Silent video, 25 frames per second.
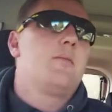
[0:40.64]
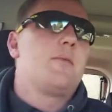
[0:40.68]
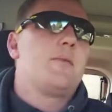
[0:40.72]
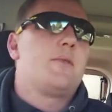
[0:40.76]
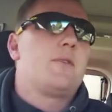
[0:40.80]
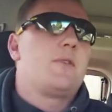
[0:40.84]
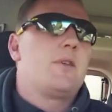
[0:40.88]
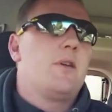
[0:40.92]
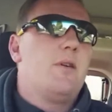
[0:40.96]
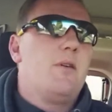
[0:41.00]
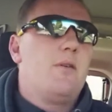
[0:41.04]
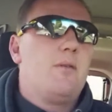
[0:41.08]

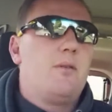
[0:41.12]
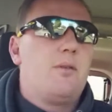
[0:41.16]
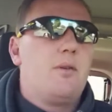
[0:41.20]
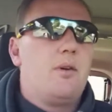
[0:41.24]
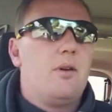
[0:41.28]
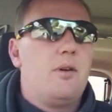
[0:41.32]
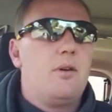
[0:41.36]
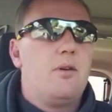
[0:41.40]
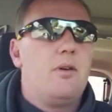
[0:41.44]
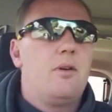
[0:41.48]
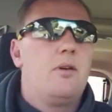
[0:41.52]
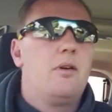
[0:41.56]
So
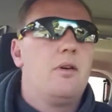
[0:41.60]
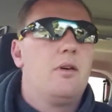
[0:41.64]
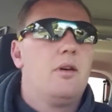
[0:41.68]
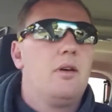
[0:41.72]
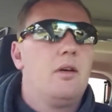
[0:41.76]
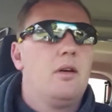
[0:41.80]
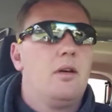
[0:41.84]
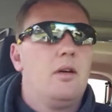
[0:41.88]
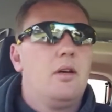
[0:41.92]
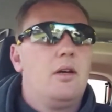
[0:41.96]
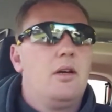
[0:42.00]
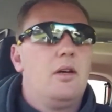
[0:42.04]

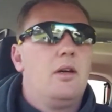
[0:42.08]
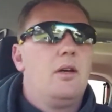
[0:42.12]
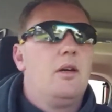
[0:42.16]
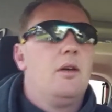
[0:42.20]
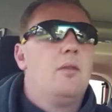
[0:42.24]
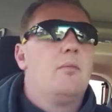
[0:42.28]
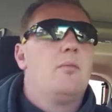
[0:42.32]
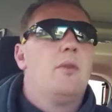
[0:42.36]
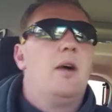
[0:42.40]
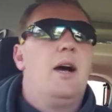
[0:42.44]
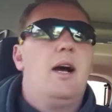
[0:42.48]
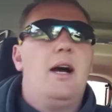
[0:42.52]

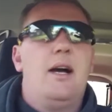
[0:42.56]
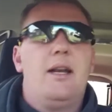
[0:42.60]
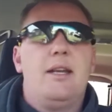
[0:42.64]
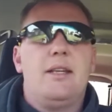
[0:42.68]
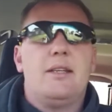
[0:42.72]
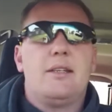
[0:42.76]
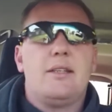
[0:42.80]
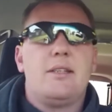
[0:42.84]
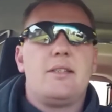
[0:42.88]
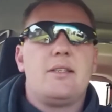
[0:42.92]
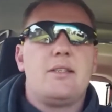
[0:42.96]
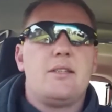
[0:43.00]
my auntie
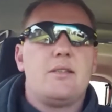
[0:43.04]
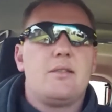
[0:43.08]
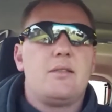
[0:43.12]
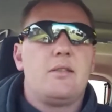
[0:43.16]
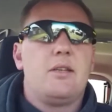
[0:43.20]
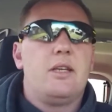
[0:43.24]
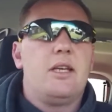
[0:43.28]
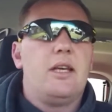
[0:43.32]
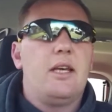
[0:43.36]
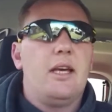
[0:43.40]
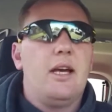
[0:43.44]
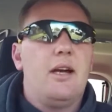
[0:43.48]
Lisa's
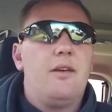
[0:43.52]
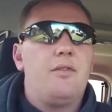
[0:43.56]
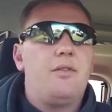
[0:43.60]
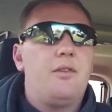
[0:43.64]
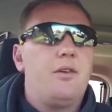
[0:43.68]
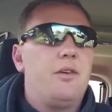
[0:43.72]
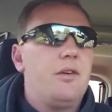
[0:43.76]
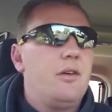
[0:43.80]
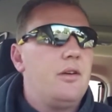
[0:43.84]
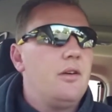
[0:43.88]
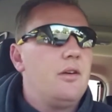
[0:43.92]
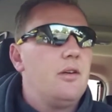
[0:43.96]
looking
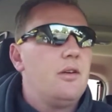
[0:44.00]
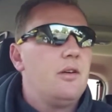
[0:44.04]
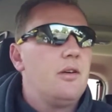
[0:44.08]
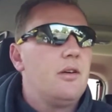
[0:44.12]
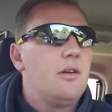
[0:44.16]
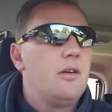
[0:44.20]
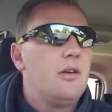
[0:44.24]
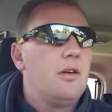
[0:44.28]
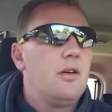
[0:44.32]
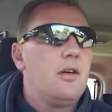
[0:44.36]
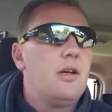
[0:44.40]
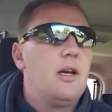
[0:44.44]
after
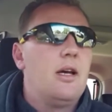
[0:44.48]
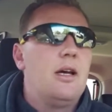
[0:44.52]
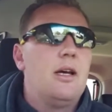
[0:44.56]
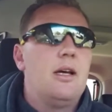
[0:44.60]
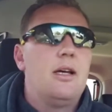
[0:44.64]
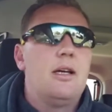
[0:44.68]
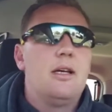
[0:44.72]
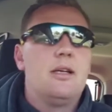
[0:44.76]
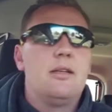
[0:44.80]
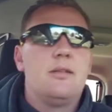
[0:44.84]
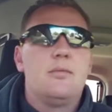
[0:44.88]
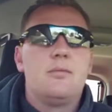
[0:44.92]

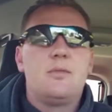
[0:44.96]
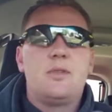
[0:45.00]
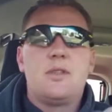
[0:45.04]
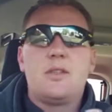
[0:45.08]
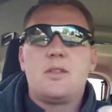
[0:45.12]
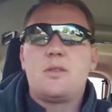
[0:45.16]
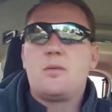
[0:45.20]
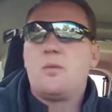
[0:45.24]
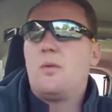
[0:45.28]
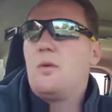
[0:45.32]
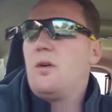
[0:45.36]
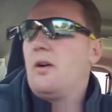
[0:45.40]
her.
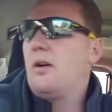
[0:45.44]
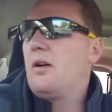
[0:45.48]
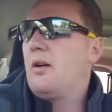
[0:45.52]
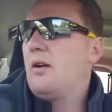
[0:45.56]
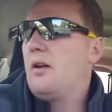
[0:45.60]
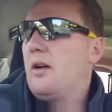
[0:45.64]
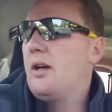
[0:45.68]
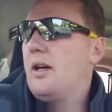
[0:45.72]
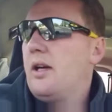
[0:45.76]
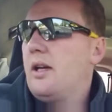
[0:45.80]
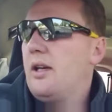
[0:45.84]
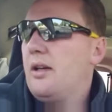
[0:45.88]
Just why
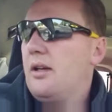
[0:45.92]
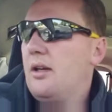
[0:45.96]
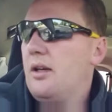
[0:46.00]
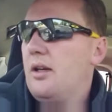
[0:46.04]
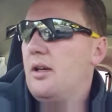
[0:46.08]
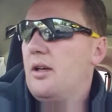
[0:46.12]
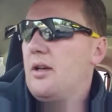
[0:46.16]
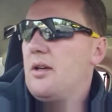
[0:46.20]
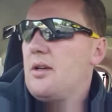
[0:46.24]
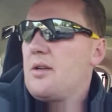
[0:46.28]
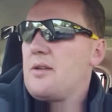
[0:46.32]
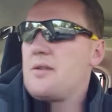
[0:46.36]
I
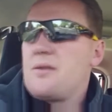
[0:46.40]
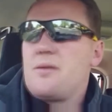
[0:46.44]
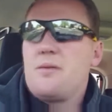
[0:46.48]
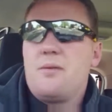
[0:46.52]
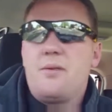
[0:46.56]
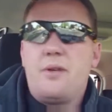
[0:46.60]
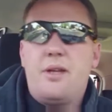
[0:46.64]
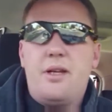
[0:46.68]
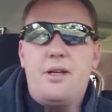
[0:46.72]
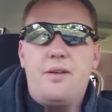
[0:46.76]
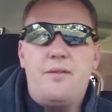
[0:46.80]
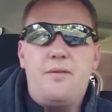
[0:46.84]

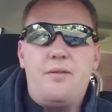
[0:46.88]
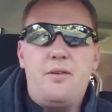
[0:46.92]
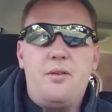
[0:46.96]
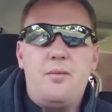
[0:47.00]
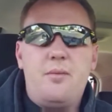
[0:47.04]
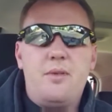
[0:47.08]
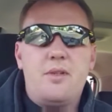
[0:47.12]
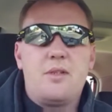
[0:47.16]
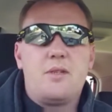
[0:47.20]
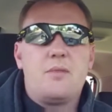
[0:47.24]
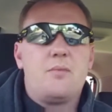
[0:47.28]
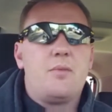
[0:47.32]
sort out a few
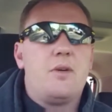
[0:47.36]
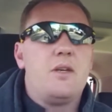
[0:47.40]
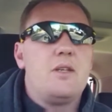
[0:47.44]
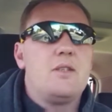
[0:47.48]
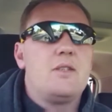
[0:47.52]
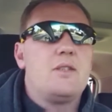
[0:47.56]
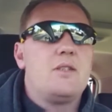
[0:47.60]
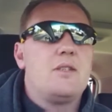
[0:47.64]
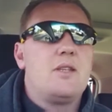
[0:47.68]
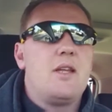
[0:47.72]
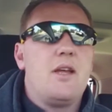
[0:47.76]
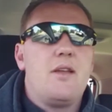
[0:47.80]
bits and
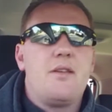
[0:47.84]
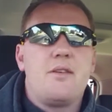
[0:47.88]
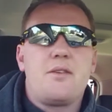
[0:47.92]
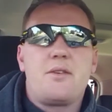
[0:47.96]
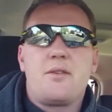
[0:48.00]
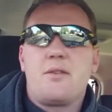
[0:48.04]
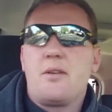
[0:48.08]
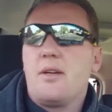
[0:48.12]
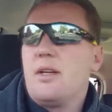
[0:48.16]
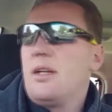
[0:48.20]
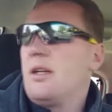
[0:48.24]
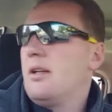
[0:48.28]
pieces down the
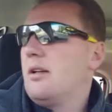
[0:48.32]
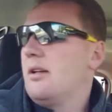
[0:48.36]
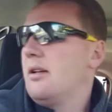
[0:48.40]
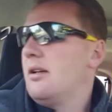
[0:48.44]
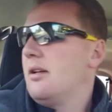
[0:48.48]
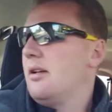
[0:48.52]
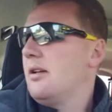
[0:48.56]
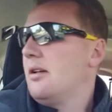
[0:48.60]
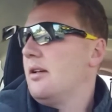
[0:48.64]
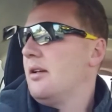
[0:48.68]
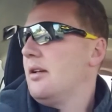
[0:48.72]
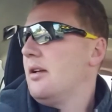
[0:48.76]
street.
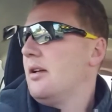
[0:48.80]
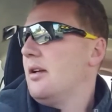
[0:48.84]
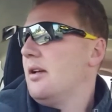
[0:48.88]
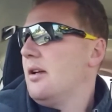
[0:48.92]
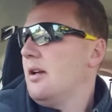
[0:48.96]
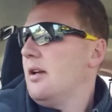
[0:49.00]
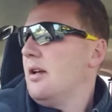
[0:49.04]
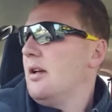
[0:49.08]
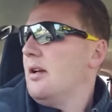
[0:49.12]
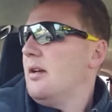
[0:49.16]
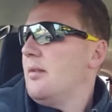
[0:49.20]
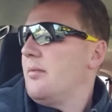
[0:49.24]

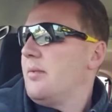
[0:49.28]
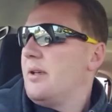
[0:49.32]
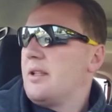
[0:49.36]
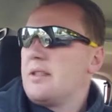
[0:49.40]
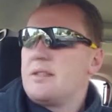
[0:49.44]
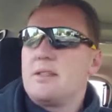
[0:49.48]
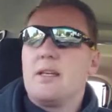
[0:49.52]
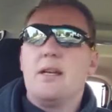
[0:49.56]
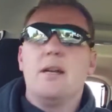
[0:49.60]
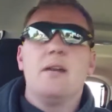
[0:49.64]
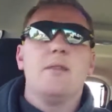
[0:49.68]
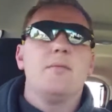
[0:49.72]

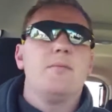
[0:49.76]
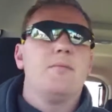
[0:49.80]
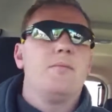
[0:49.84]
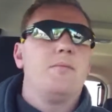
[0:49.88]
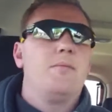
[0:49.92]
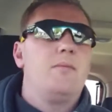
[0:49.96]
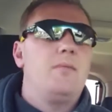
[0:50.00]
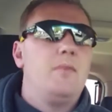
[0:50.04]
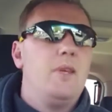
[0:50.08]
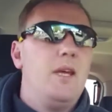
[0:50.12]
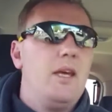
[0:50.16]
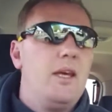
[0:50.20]
But
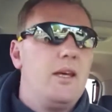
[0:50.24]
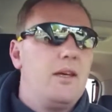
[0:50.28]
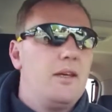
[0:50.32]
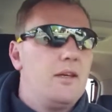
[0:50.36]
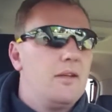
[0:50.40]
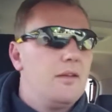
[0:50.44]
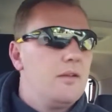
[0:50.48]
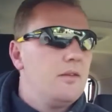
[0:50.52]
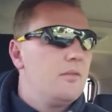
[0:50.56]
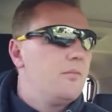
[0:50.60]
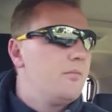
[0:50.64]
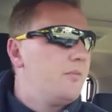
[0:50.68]
yeah,
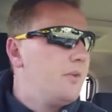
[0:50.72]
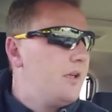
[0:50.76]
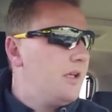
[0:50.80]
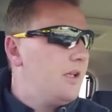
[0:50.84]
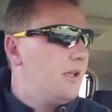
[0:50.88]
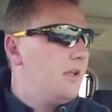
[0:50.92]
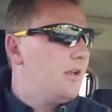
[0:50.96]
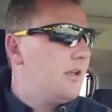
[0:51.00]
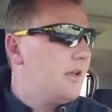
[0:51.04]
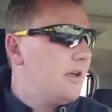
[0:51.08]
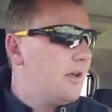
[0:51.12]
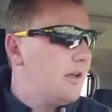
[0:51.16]

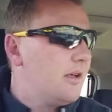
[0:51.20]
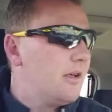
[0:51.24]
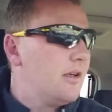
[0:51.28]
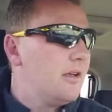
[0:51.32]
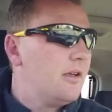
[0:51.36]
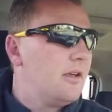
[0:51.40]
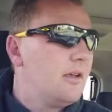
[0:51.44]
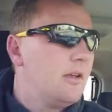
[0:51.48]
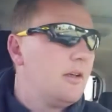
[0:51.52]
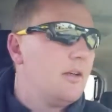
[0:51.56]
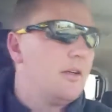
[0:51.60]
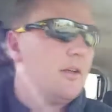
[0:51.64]
been a
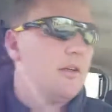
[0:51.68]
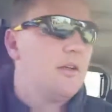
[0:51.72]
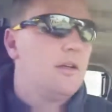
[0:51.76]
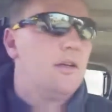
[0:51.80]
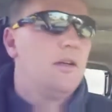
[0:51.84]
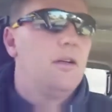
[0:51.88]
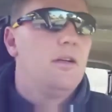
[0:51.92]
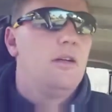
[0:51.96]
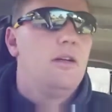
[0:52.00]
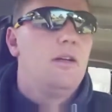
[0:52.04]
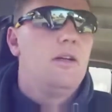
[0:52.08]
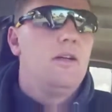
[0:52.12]

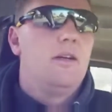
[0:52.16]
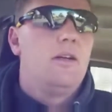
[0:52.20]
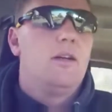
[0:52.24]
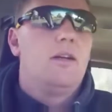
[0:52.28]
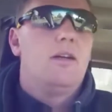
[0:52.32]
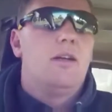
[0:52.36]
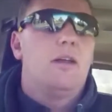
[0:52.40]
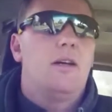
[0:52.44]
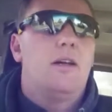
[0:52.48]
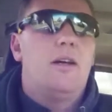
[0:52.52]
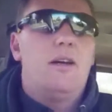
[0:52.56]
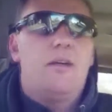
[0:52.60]

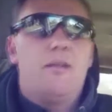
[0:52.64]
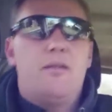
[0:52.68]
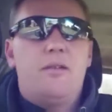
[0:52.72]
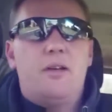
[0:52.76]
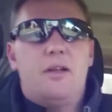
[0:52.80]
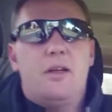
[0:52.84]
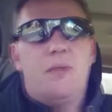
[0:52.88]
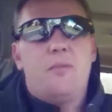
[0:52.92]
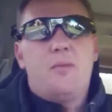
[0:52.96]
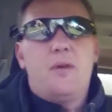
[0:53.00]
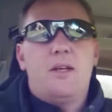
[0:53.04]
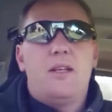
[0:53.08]

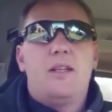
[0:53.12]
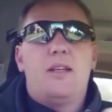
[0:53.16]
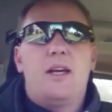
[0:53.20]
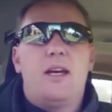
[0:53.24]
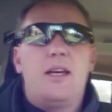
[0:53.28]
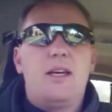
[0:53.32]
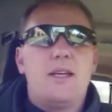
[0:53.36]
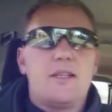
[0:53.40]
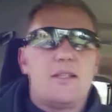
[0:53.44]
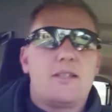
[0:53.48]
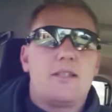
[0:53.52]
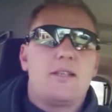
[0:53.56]
really big day
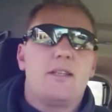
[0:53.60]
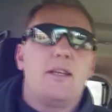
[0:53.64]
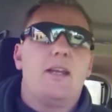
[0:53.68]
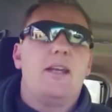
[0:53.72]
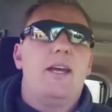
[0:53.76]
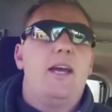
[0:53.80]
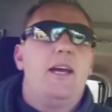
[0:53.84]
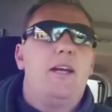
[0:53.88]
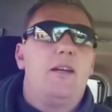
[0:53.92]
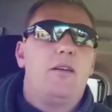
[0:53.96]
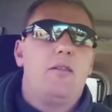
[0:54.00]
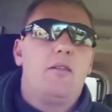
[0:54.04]
yesterday,
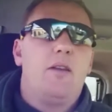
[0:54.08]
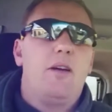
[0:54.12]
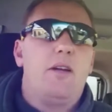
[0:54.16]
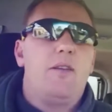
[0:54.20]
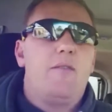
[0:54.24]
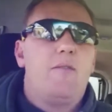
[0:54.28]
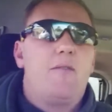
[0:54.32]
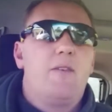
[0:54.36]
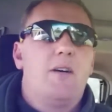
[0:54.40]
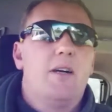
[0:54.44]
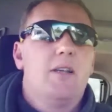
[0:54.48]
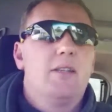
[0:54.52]
had great
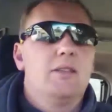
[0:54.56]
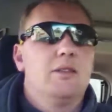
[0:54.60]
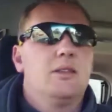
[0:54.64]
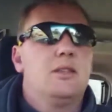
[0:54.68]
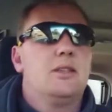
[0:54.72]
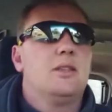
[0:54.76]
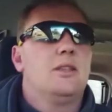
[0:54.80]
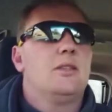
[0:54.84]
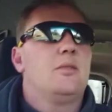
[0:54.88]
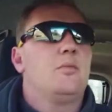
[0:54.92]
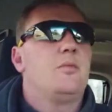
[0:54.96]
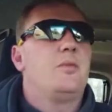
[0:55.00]

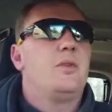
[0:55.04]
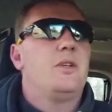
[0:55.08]
fun.